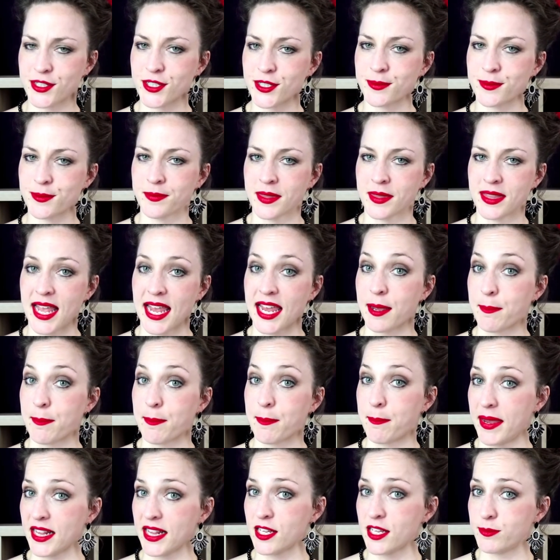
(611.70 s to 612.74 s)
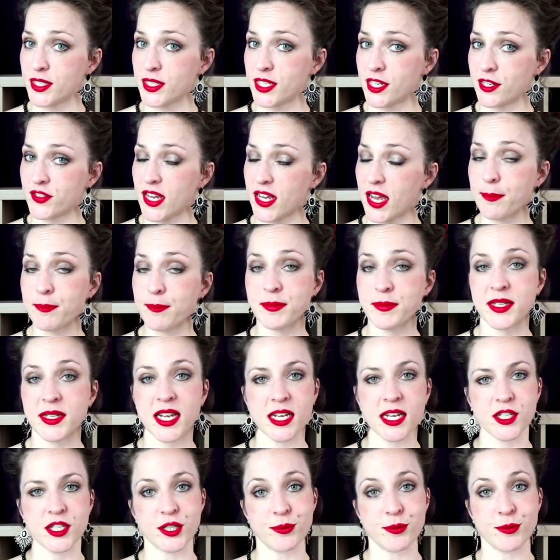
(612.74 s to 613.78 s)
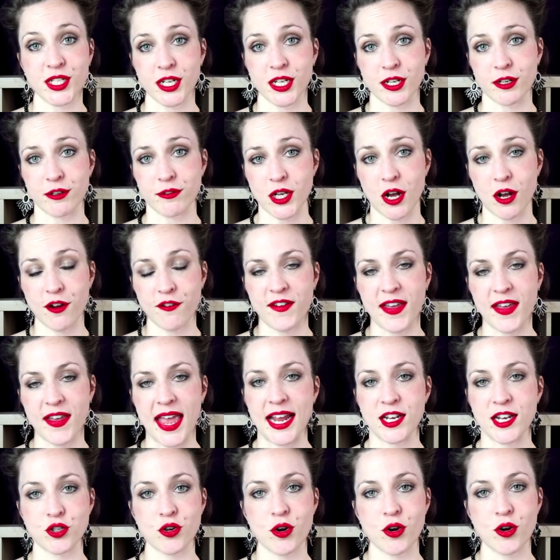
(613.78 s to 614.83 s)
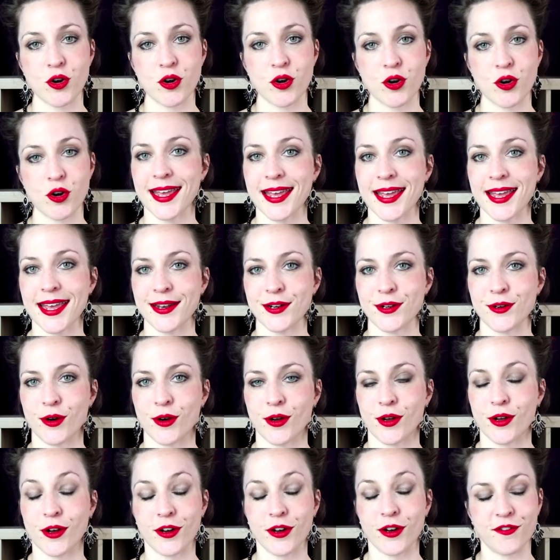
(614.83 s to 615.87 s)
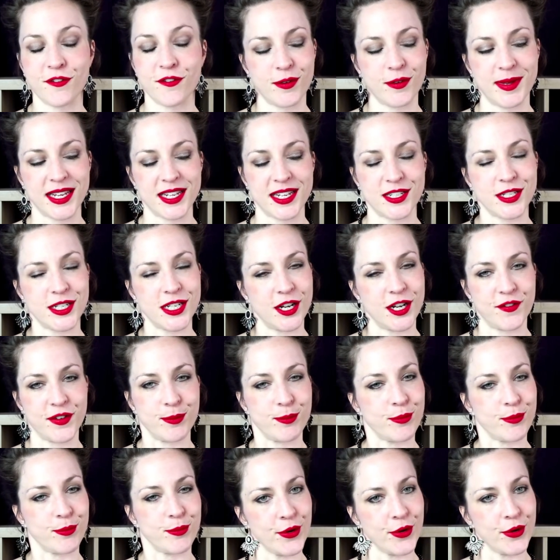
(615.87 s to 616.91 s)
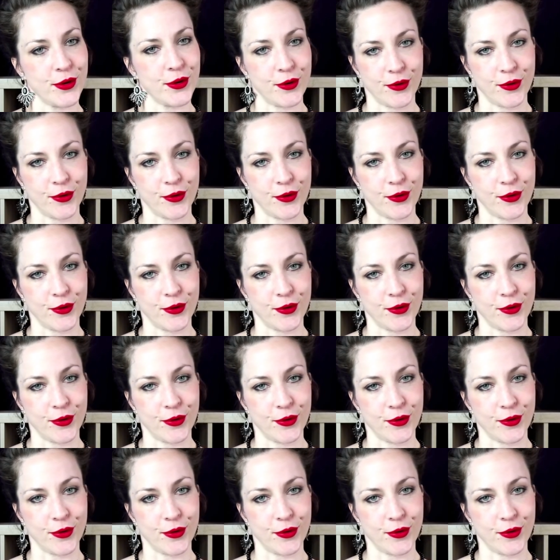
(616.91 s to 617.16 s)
They can pick themselves up, dust themselves off, and try again, or God forbid, self-improve.